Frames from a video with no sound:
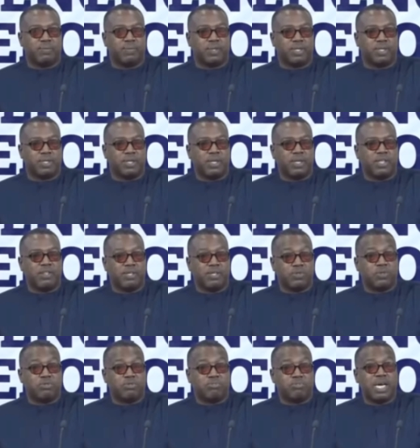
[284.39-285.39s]
And this was
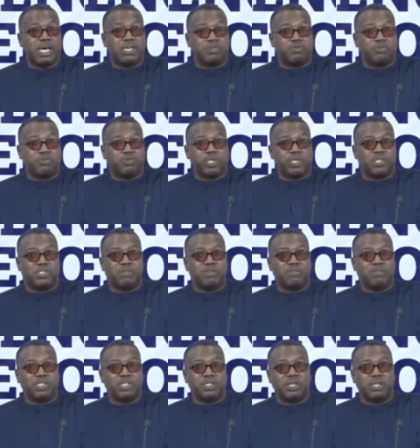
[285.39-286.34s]
March of 2017,